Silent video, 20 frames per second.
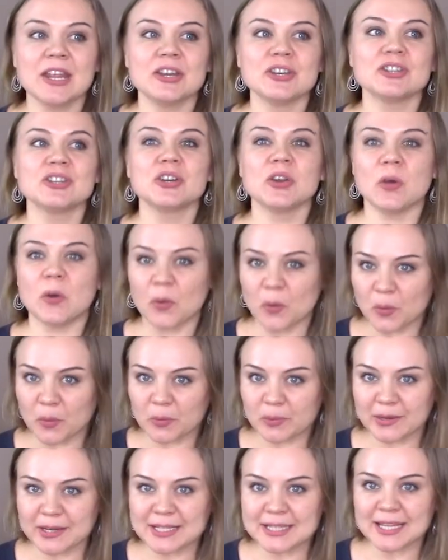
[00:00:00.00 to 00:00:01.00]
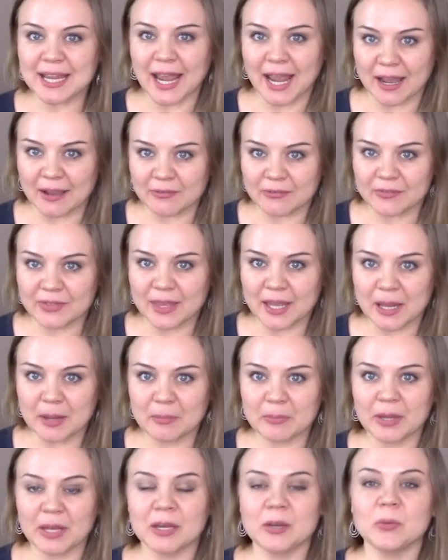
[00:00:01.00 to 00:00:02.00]
She always have
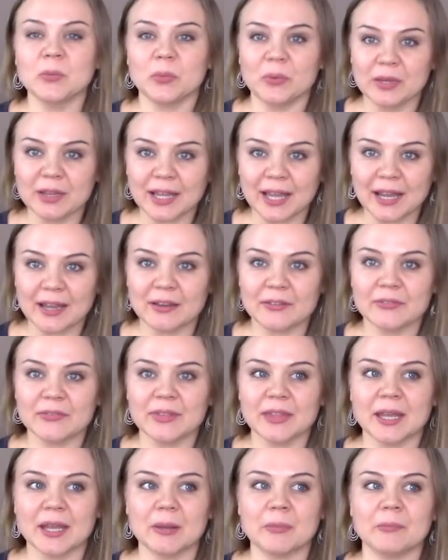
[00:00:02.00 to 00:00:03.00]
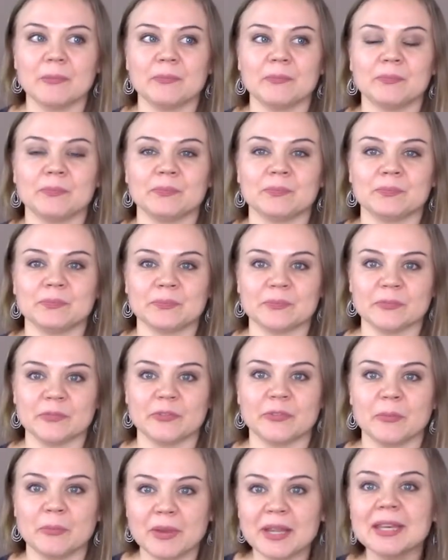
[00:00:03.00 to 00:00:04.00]
them and will have them um,
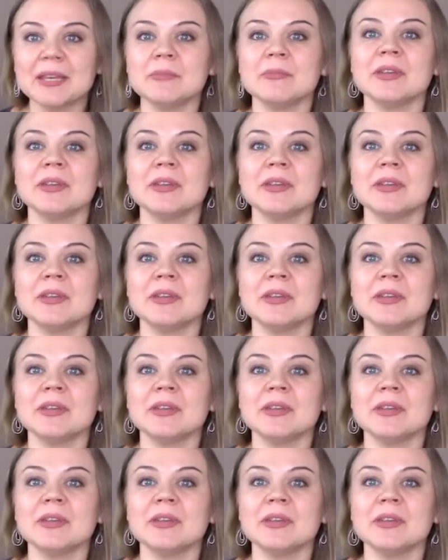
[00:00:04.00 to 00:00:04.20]
for many,